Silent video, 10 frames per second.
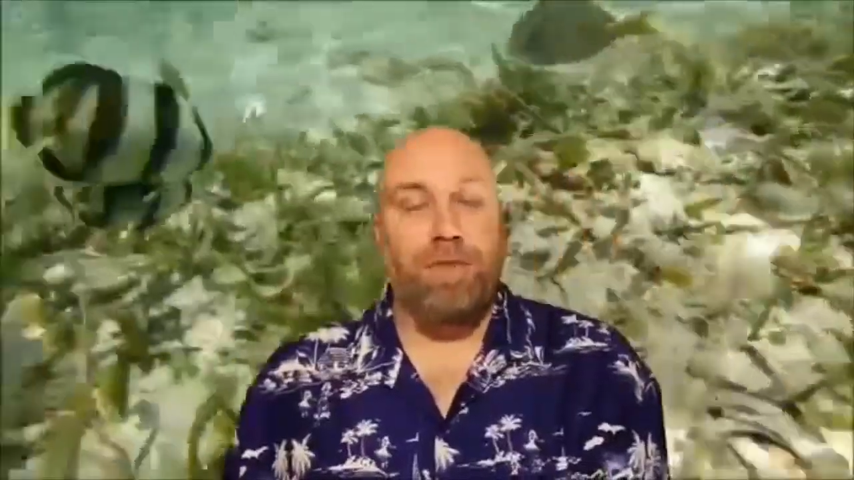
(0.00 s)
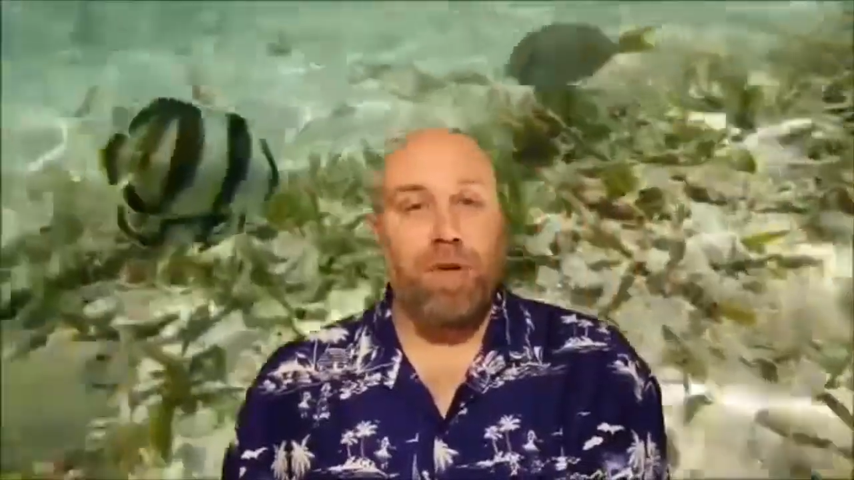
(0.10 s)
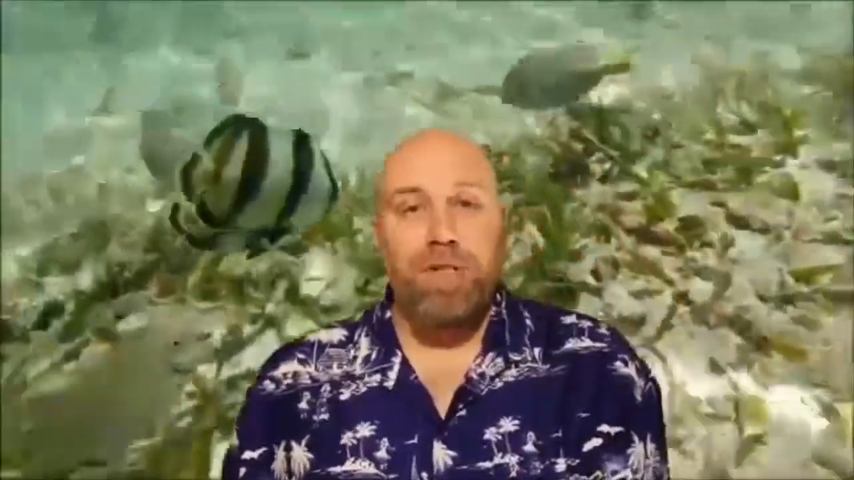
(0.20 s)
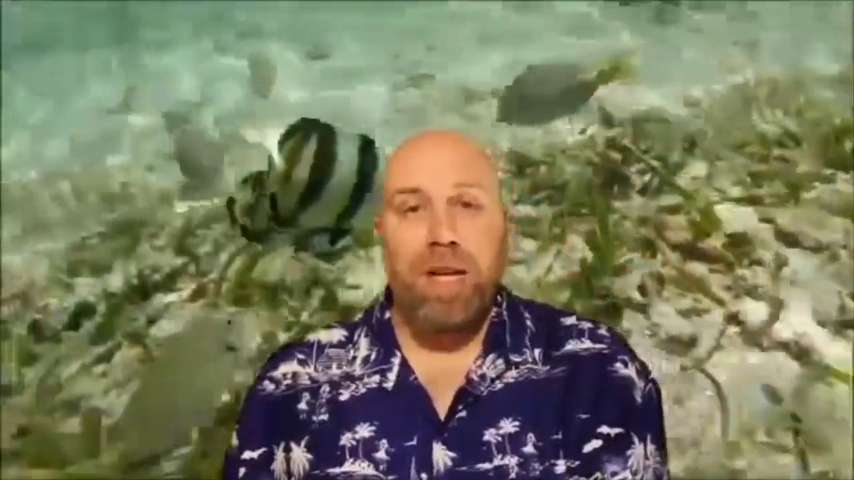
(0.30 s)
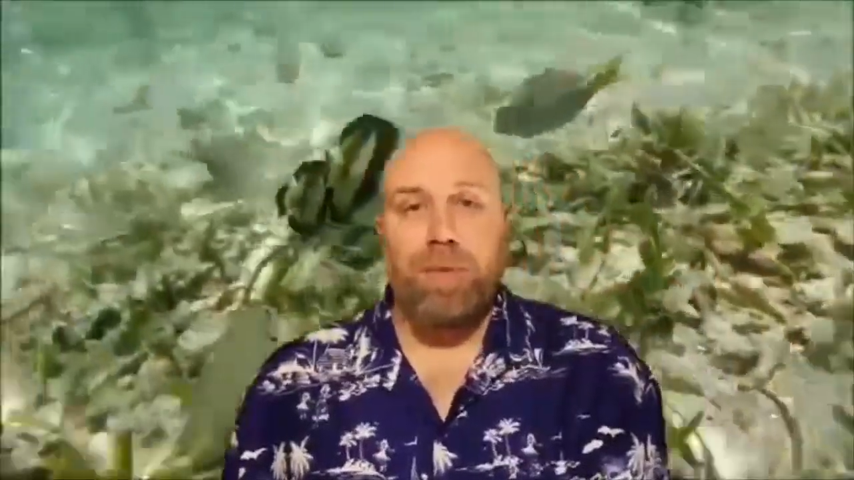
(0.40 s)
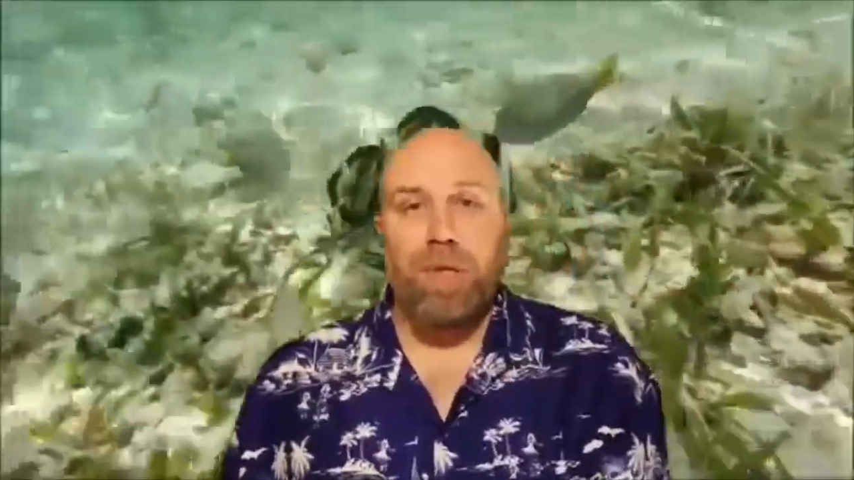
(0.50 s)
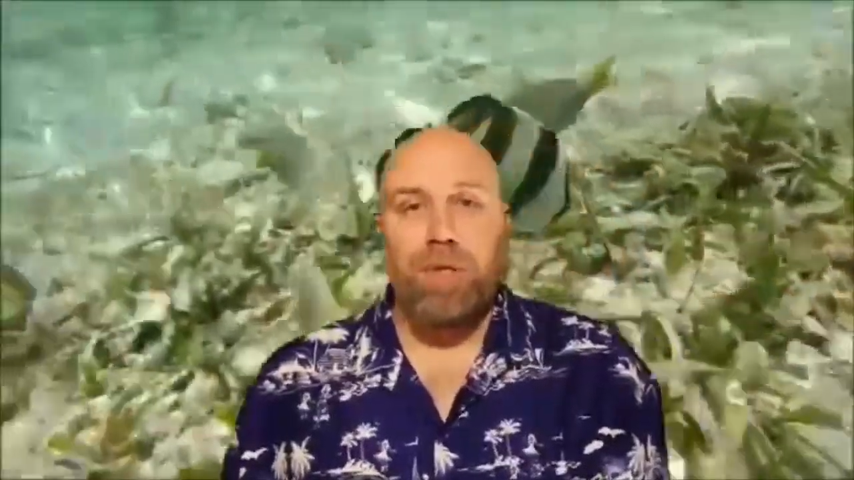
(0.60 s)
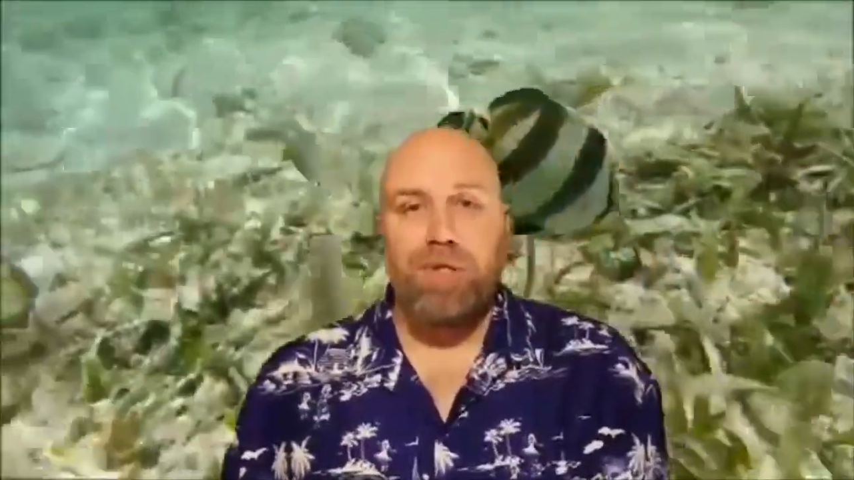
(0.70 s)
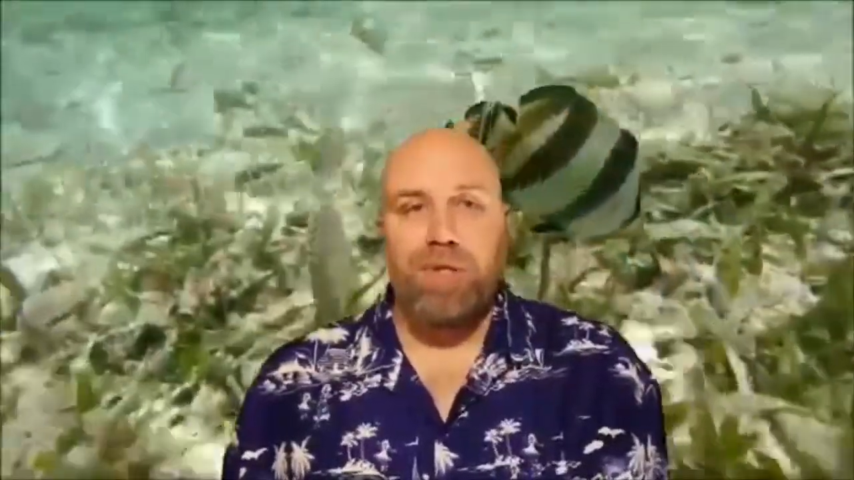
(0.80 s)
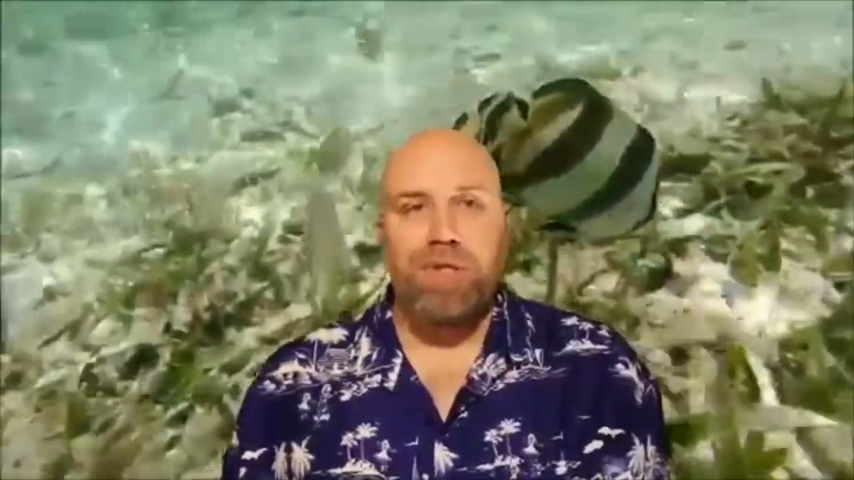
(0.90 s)
first-time
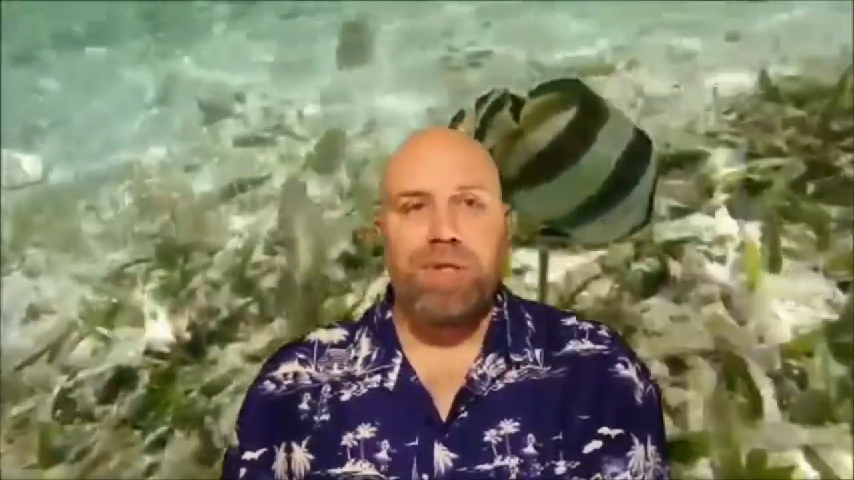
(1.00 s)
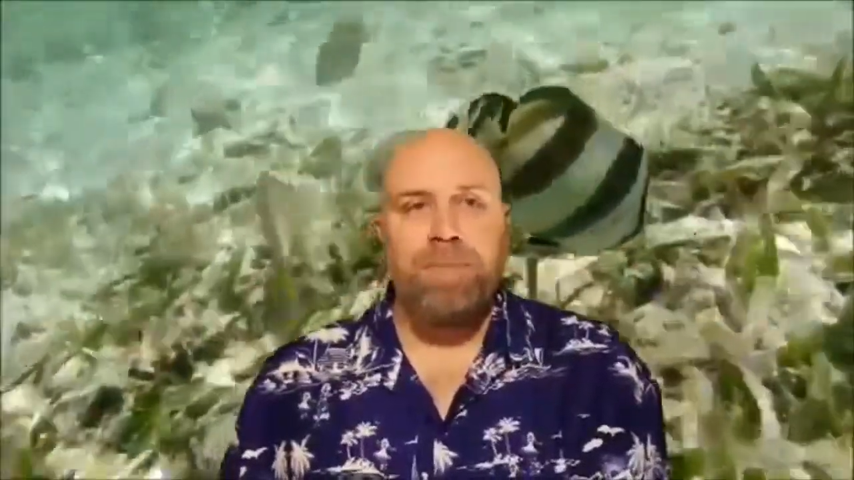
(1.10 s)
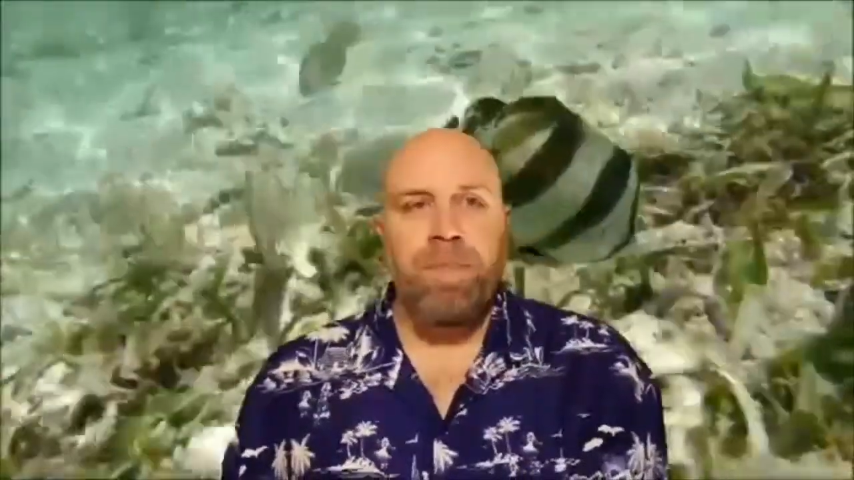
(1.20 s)
cruisers.